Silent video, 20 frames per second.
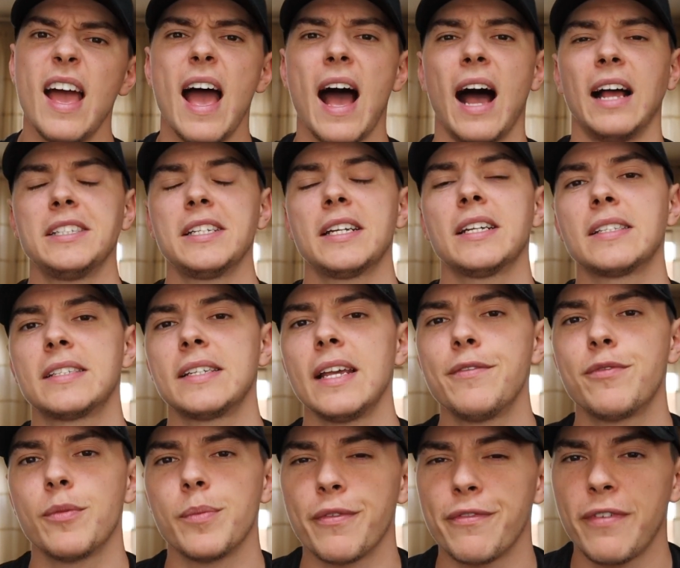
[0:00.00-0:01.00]
As you can see
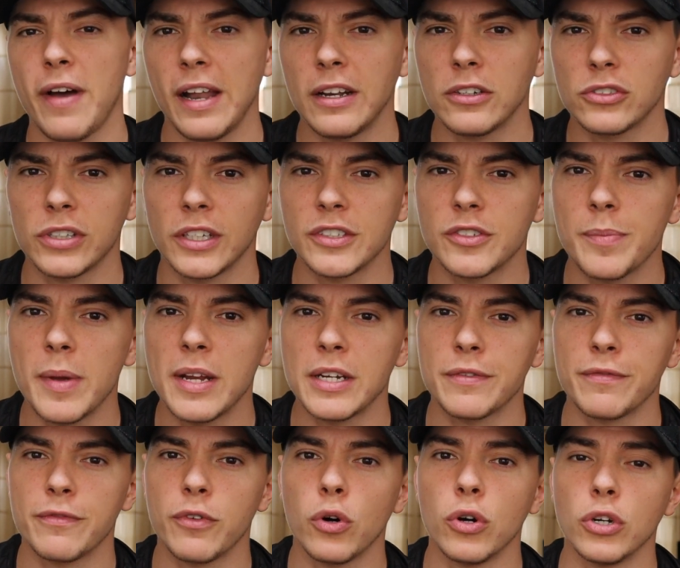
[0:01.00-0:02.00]
from the final
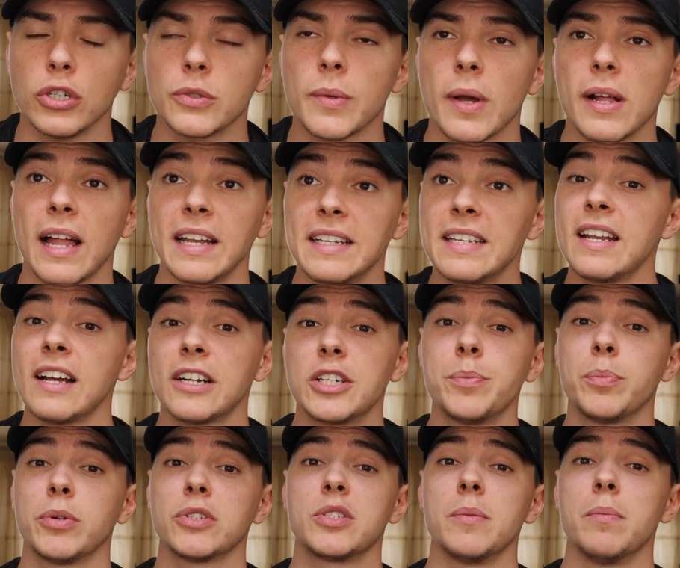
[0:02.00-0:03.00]
transformation photo as well, I did actually
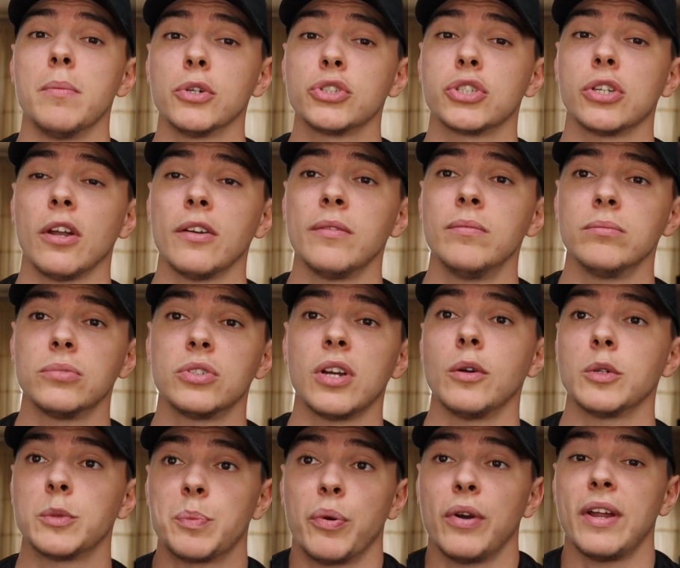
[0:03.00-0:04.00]
put some muscle on, so I
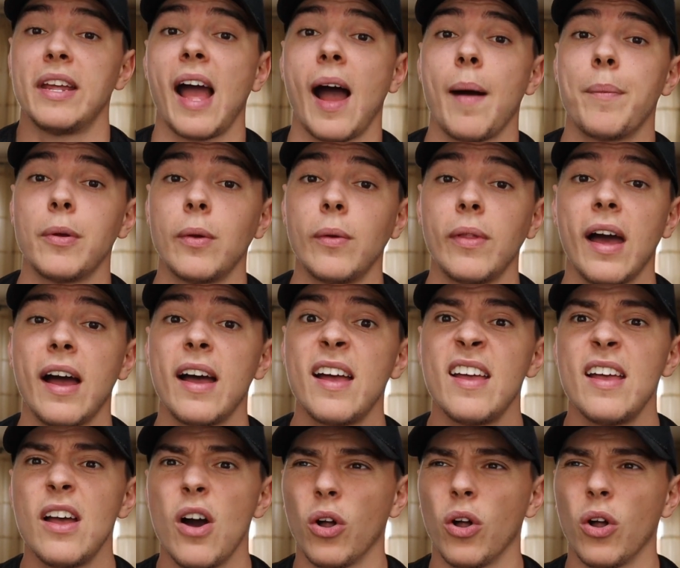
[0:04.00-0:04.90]
was pretty happy with that.